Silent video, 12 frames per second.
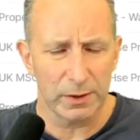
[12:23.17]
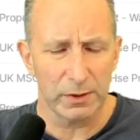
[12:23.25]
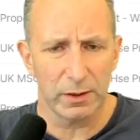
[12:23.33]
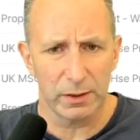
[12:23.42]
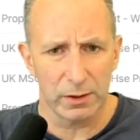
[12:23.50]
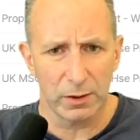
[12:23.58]

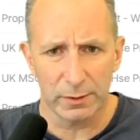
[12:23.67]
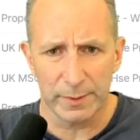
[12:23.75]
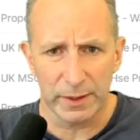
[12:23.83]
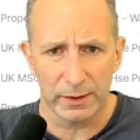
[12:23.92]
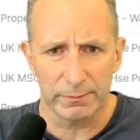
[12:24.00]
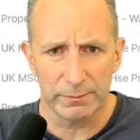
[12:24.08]

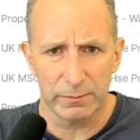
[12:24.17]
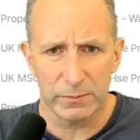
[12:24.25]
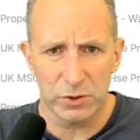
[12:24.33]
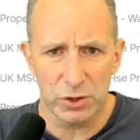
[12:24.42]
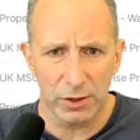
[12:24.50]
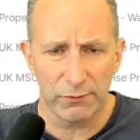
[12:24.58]
economy
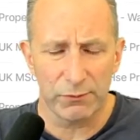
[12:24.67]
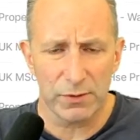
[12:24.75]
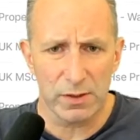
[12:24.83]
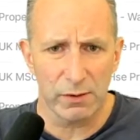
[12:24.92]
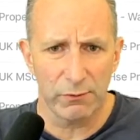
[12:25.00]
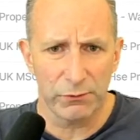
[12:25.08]

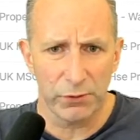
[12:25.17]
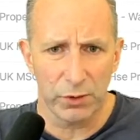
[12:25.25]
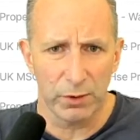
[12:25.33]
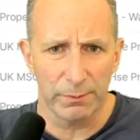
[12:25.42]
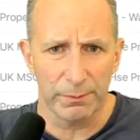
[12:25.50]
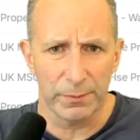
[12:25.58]
shifts
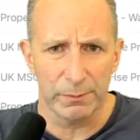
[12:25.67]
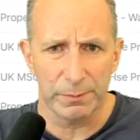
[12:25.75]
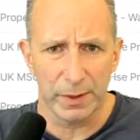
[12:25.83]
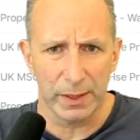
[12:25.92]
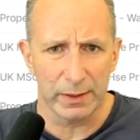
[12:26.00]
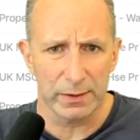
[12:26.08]
from
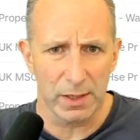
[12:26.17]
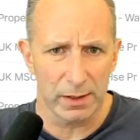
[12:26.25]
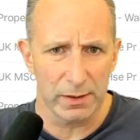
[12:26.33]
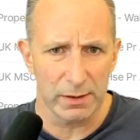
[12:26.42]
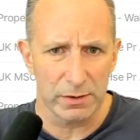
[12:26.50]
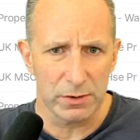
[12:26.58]
being
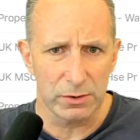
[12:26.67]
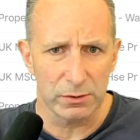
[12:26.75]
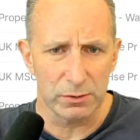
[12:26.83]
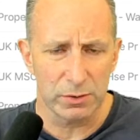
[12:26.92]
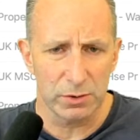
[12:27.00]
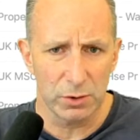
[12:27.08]
tied
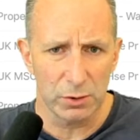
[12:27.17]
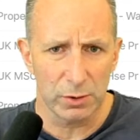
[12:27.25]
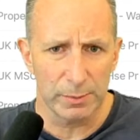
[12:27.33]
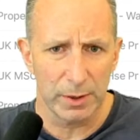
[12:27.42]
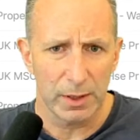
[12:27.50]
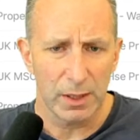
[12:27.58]
into
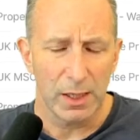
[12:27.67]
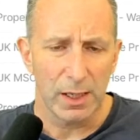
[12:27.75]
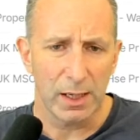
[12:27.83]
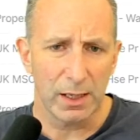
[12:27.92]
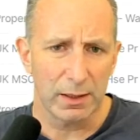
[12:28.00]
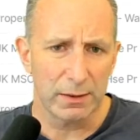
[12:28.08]
Europe
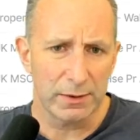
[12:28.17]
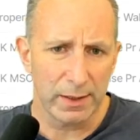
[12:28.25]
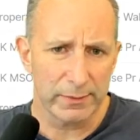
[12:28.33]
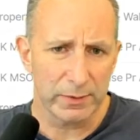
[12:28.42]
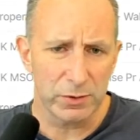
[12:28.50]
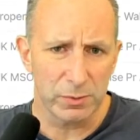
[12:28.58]
and
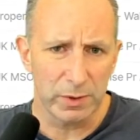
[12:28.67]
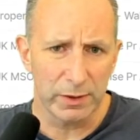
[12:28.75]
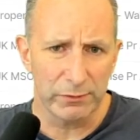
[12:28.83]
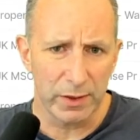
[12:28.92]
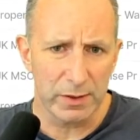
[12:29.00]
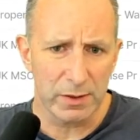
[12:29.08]
having to
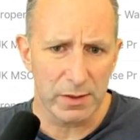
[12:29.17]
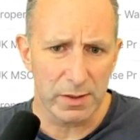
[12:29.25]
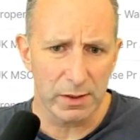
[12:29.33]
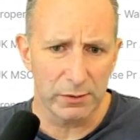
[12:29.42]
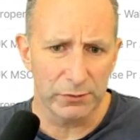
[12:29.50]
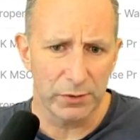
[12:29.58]
reinvent
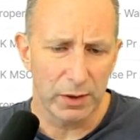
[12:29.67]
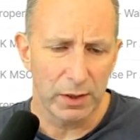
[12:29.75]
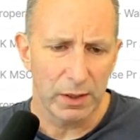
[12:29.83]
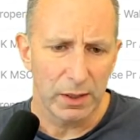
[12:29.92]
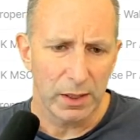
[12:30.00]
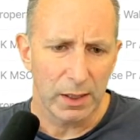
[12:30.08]
itself.
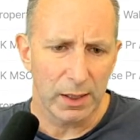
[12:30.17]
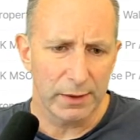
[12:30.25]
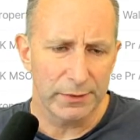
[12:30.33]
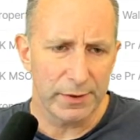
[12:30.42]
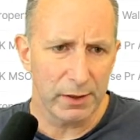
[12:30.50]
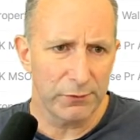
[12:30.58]

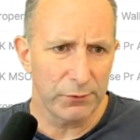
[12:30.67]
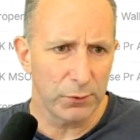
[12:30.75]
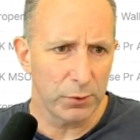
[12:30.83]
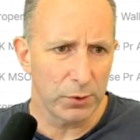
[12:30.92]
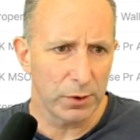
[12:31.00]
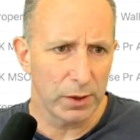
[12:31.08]
And therefore,